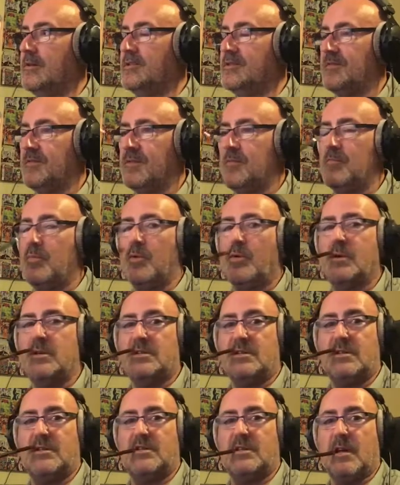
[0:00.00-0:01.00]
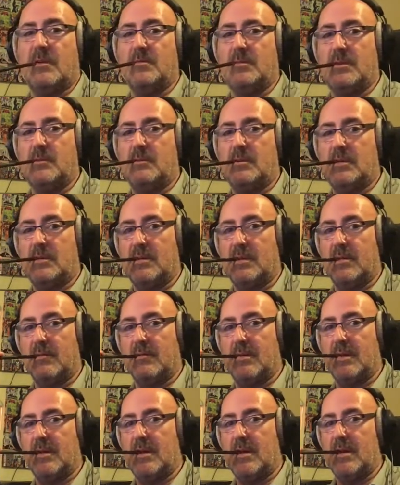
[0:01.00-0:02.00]
to fit boilers in Chelmsley Wood,
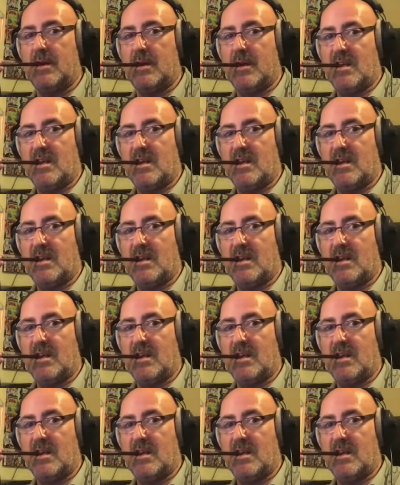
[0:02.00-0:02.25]
Clifford did.